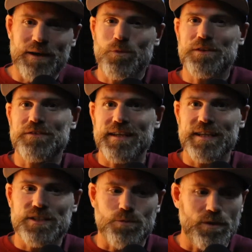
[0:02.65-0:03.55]
With
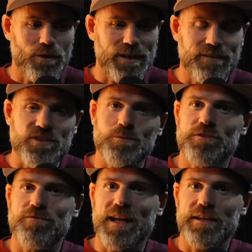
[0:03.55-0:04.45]
these, we want to give as
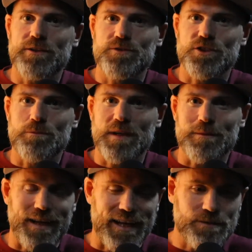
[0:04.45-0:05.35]
much value to
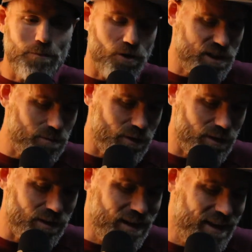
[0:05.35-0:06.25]
people as possible